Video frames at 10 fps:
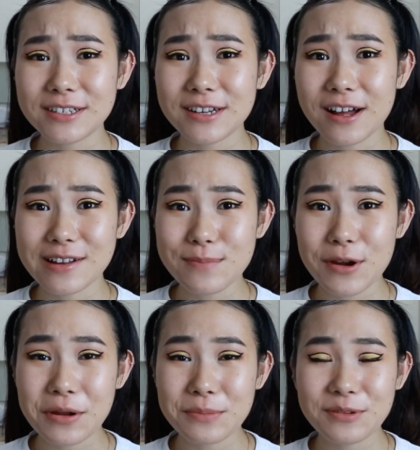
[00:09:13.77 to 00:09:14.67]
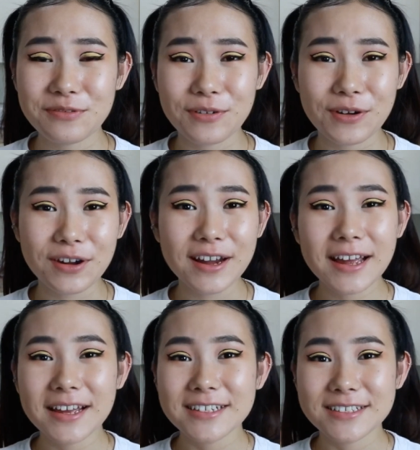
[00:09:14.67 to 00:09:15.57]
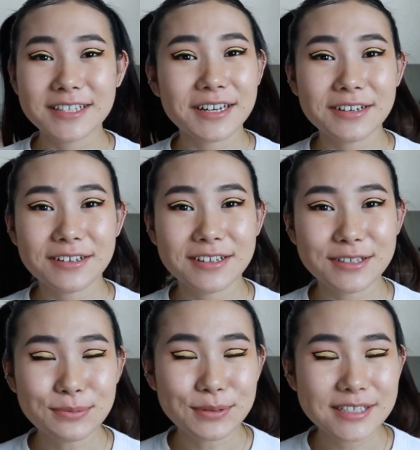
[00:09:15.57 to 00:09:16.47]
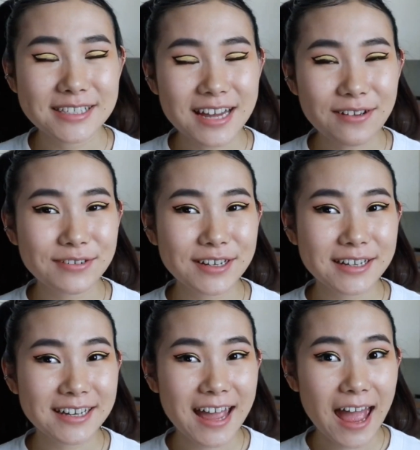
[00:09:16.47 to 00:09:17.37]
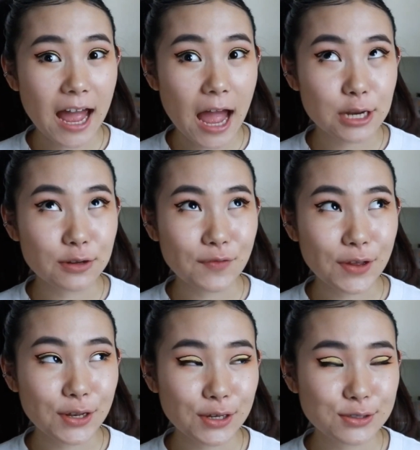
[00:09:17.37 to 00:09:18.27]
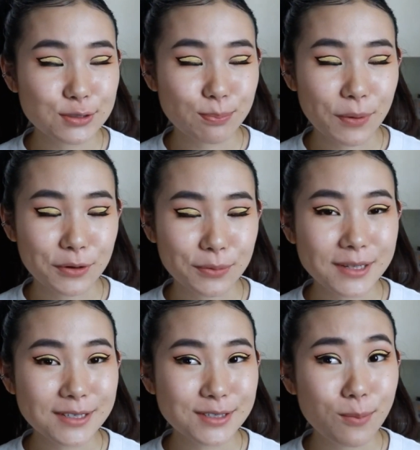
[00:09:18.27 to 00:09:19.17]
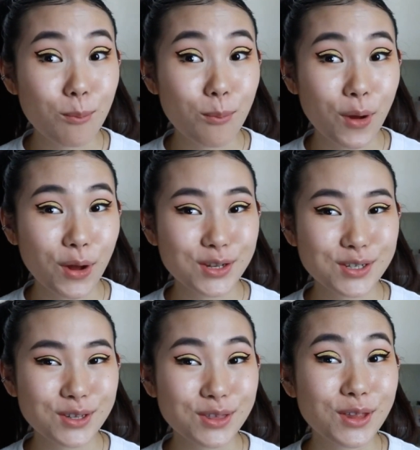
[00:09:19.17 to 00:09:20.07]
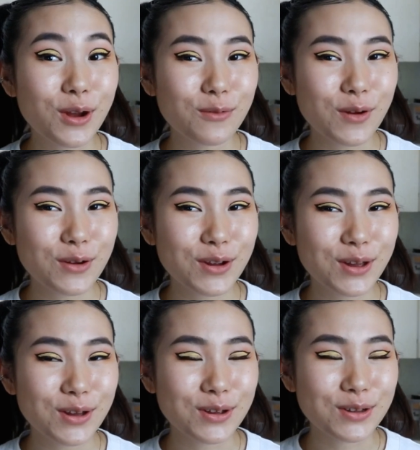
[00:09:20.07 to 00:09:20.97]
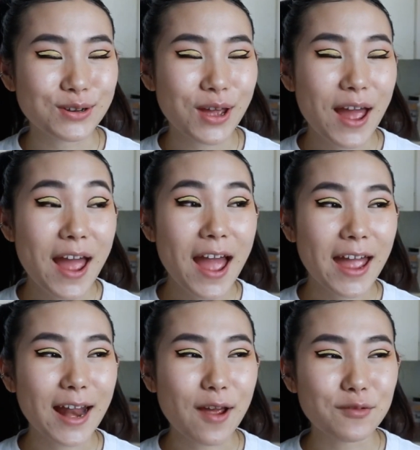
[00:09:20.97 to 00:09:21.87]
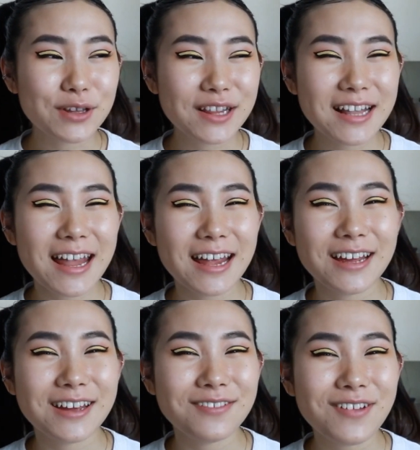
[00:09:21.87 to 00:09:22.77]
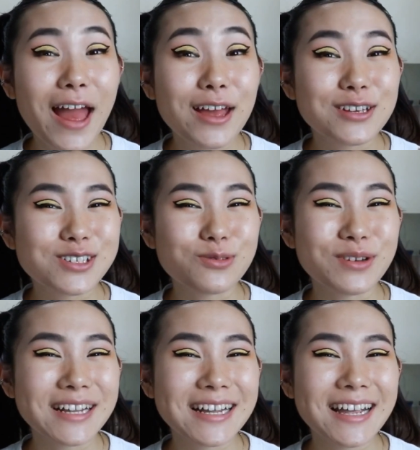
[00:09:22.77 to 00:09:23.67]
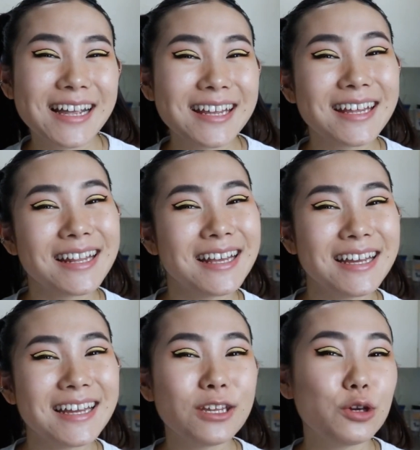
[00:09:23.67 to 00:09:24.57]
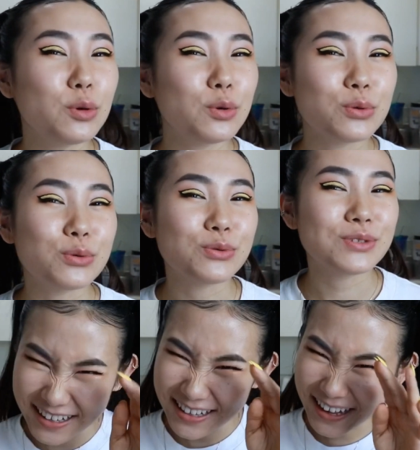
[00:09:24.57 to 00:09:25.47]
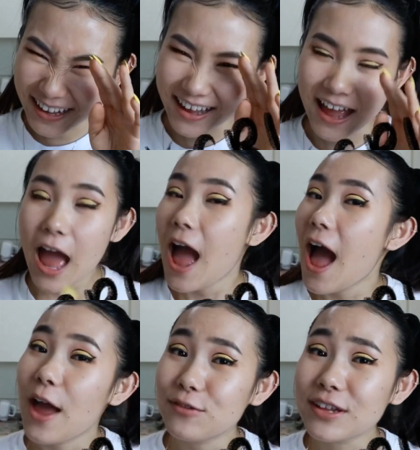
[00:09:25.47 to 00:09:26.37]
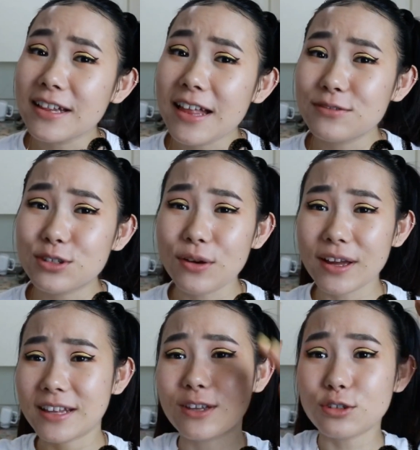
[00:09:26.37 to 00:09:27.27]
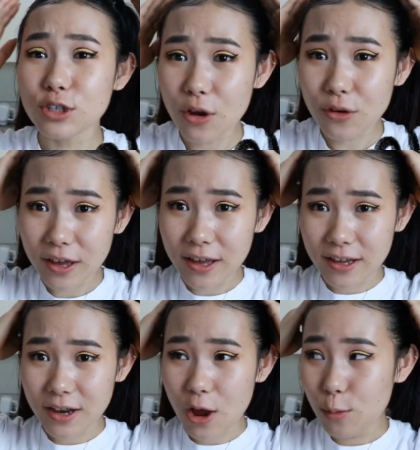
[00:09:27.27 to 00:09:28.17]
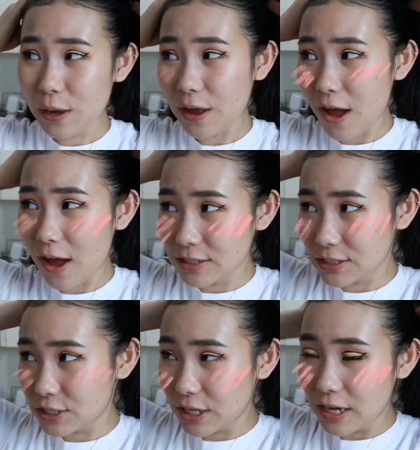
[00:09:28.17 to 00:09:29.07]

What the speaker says: calamari before, so this was definitely kind of an experiment, but they're very good. And I really love squiddly diddly doo. I really love squid. They're so good. Oh my gosh.